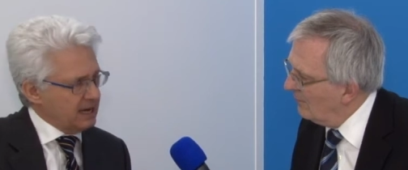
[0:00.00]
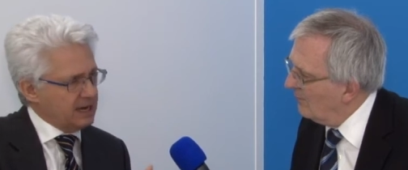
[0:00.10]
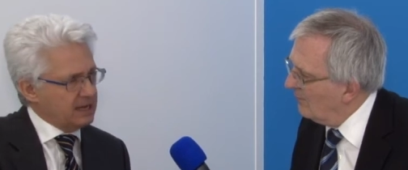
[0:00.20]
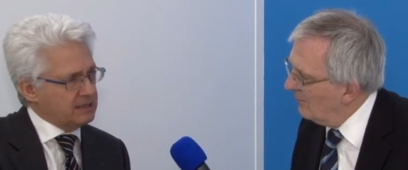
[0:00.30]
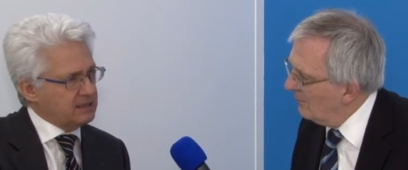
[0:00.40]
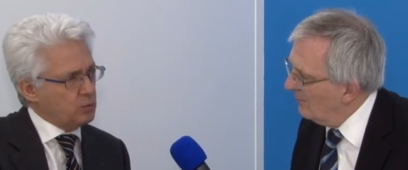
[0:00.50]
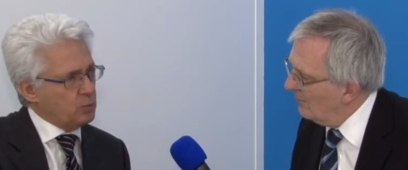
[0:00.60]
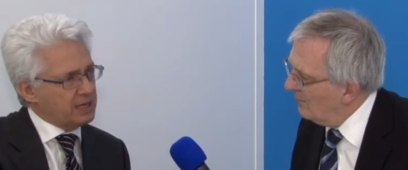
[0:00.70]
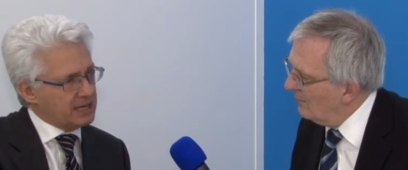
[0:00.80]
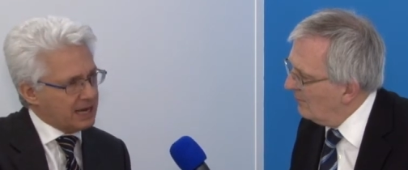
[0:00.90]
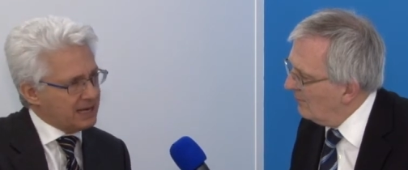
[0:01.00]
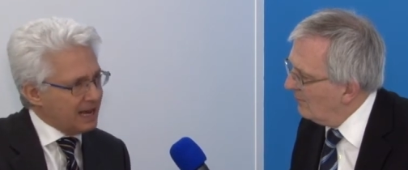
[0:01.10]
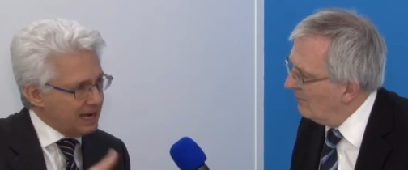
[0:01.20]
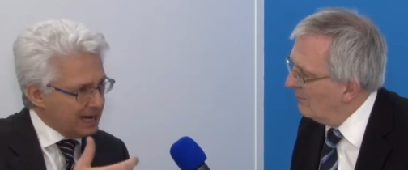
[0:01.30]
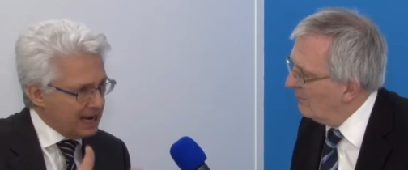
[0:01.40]
Speaker 1: and we can
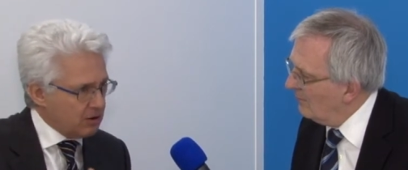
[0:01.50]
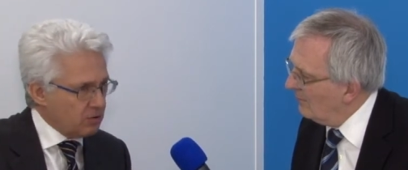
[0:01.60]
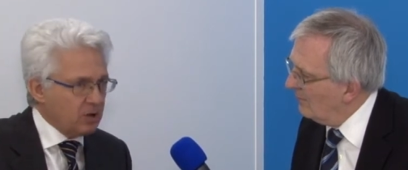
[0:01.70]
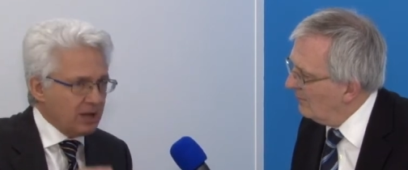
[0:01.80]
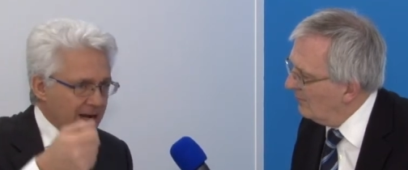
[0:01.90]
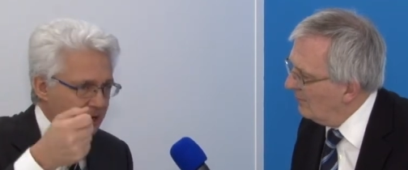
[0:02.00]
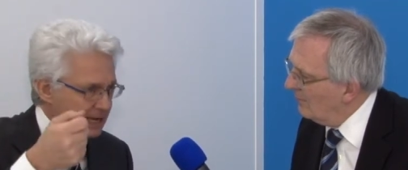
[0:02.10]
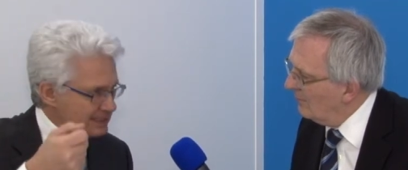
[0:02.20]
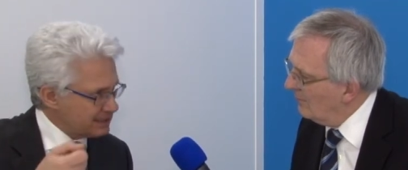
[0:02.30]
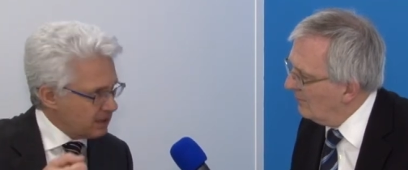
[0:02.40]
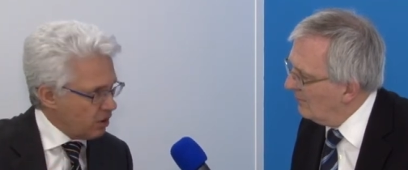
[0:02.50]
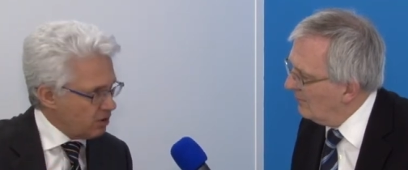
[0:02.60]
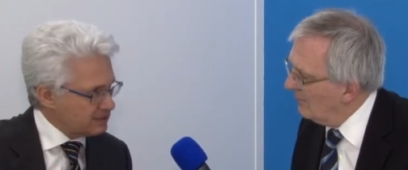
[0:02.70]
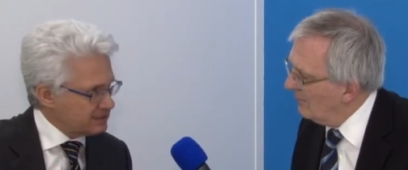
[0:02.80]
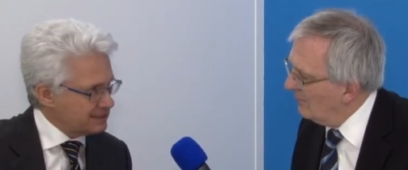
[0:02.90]
allow less
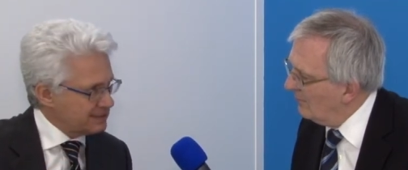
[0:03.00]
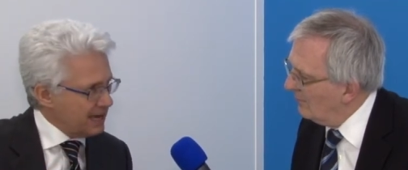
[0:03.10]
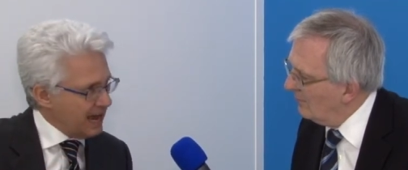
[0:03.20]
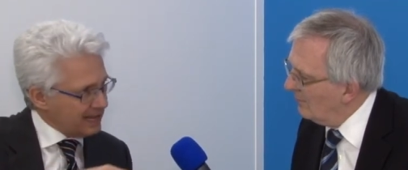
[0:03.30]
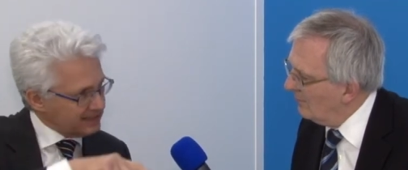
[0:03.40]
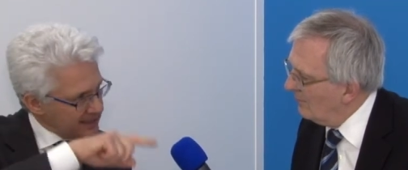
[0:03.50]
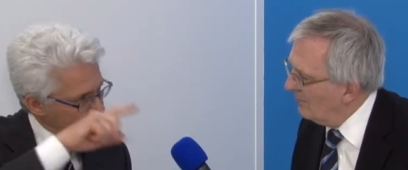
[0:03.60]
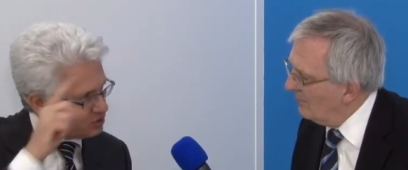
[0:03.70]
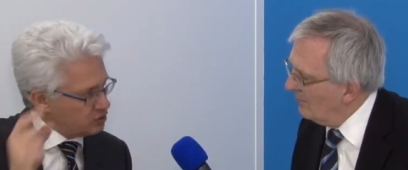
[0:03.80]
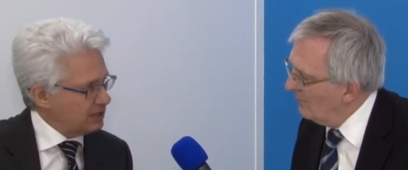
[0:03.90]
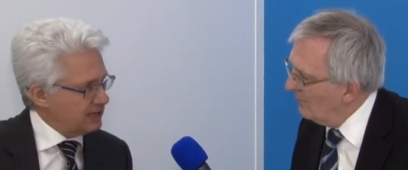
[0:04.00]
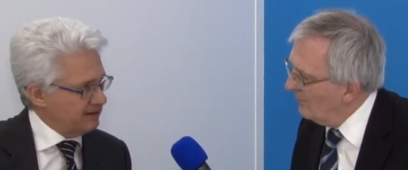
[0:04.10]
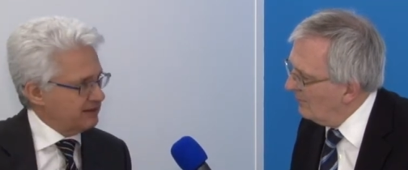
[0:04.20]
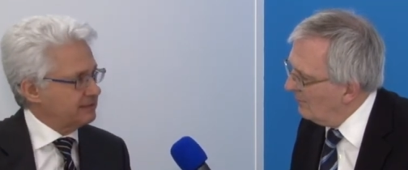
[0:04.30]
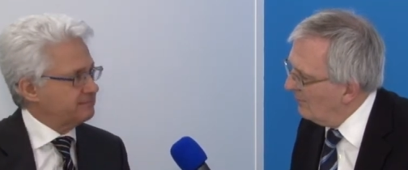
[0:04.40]
costs at the national
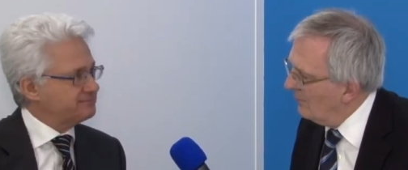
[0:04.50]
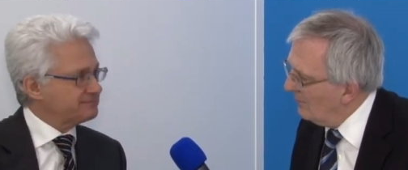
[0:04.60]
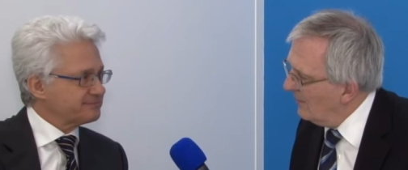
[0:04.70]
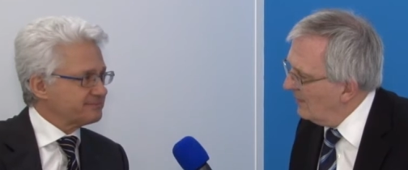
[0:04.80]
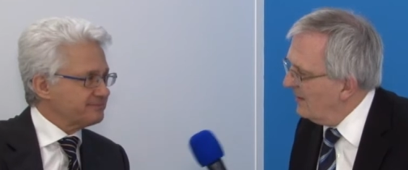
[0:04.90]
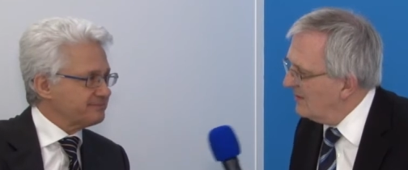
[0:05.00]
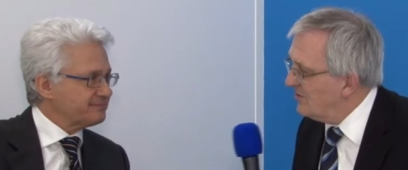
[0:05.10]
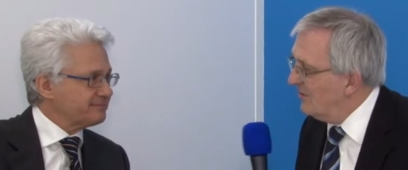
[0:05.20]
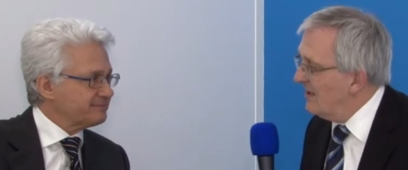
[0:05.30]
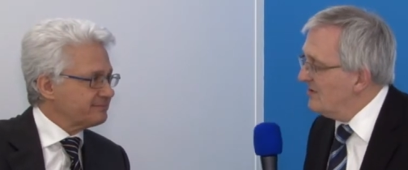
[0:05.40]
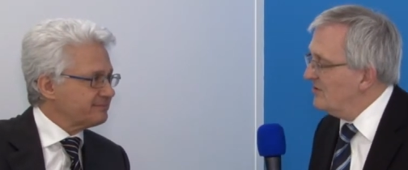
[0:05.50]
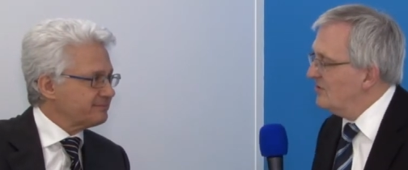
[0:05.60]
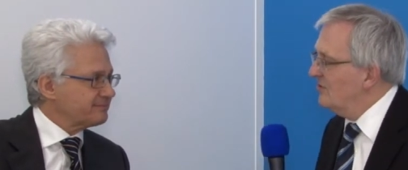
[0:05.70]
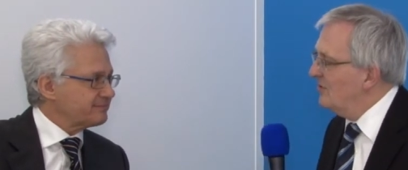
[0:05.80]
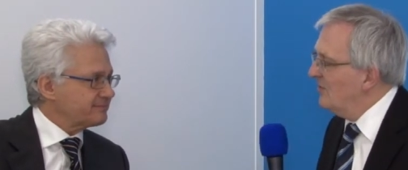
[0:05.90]
level.
Speaker 2: Yeah, so I guess it's
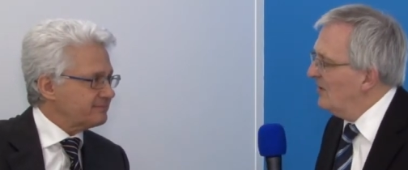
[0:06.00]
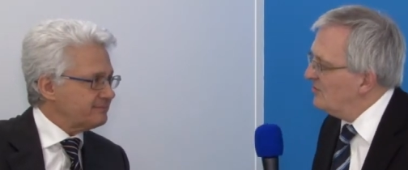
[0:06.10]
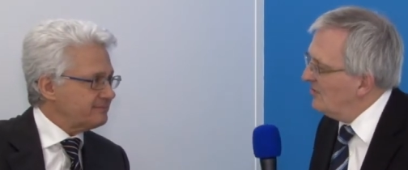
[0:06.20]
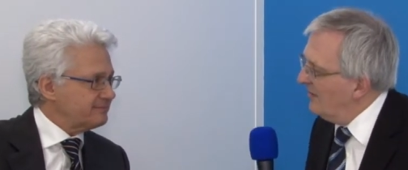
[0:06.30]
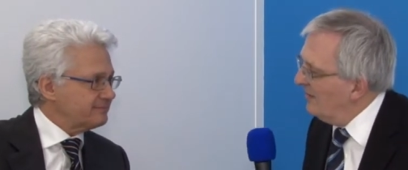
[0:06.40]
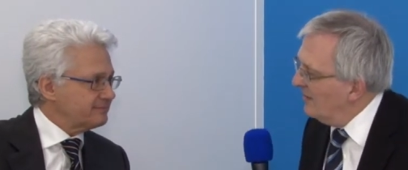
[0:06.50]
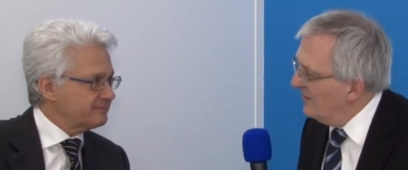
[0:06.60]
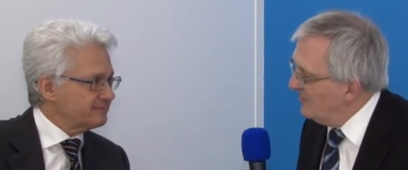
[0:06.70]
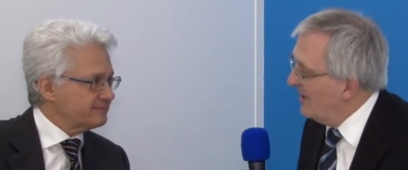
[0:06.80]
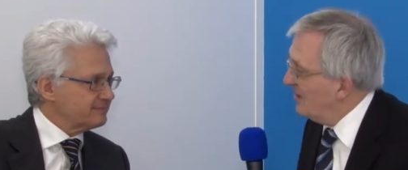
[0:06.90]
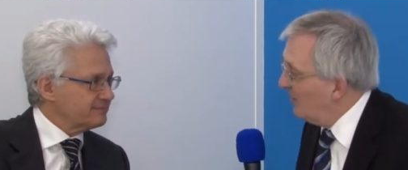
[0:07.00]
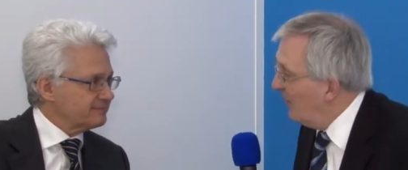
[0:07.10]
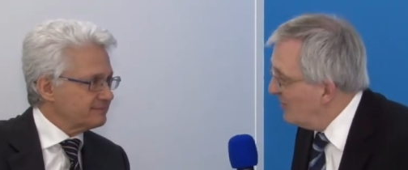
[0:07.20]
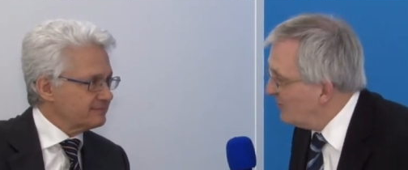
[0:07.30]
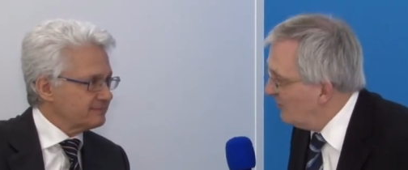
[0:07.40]
going to actually take the
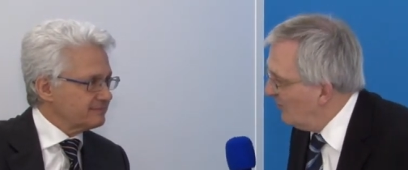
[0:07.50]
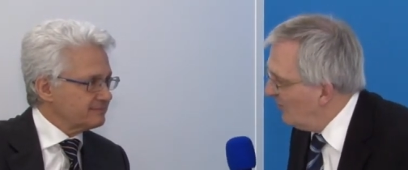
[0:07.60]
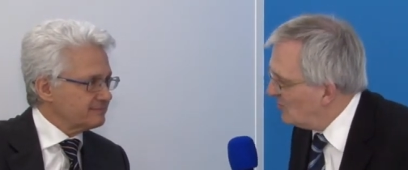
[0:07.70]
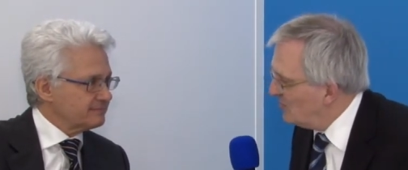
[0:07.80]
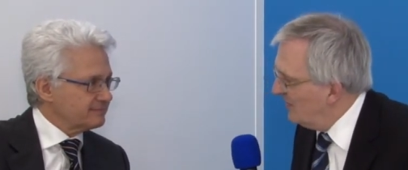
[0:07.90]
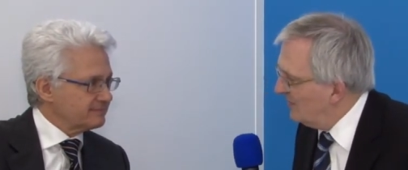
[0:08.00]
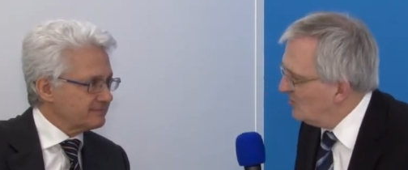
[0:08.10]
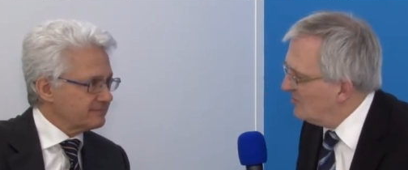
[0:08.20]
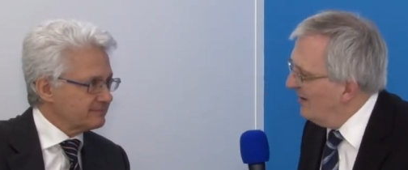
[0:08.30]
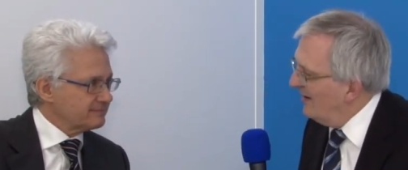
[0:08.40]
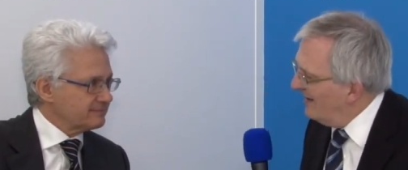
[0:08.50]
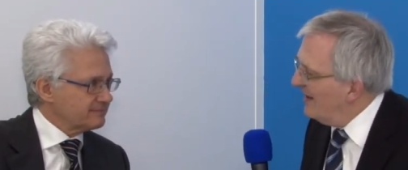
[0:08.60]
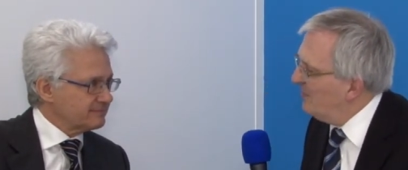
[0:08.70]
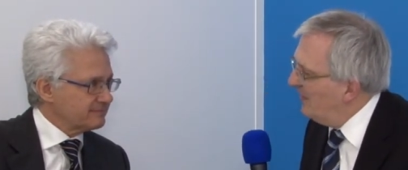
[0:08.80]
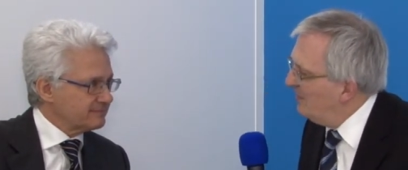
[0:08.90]
pressure off hospitals and
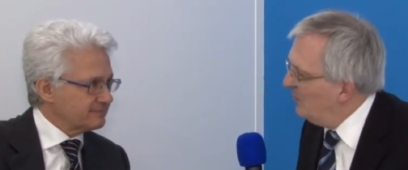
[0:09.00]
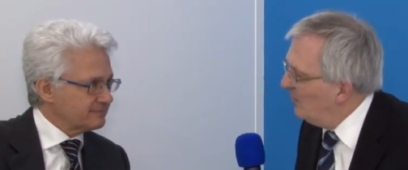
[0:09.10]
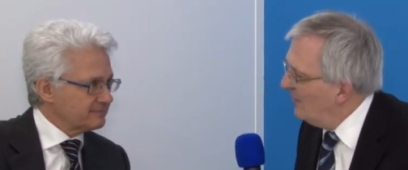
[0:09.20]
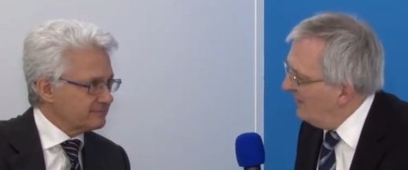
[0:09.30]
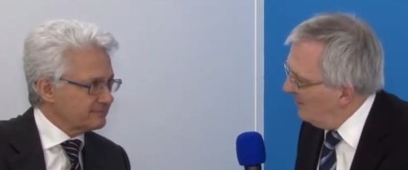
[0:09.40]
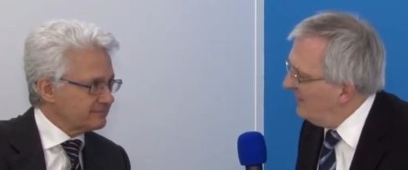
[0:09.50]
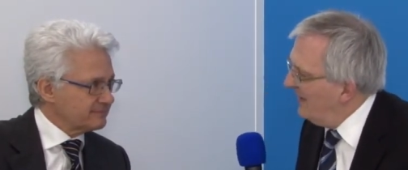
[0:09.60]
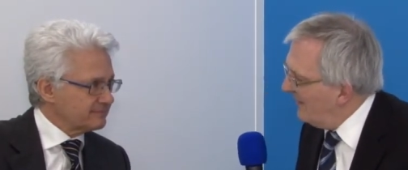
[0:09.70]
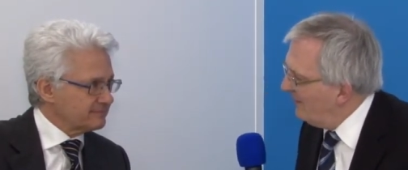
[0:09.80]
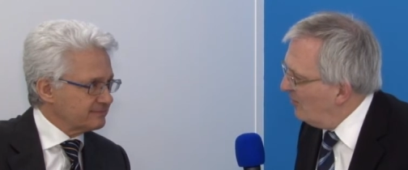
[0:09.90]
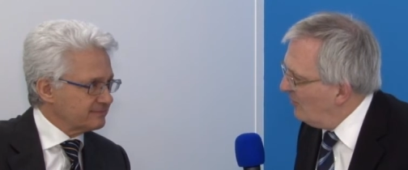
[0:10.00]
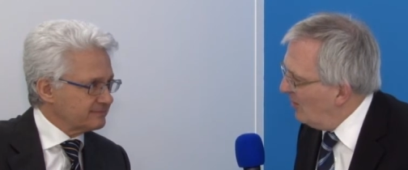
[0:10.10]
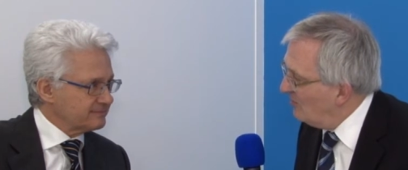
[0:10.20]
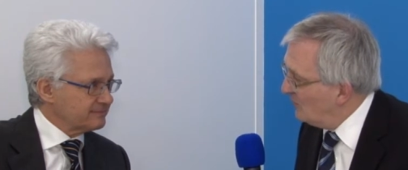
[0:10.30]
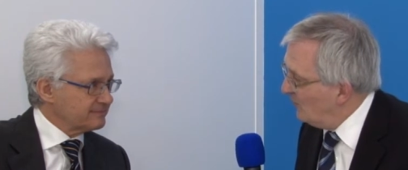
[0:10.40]
let people be in their own
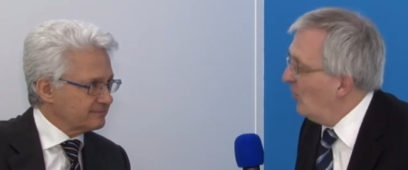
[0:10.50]
homes for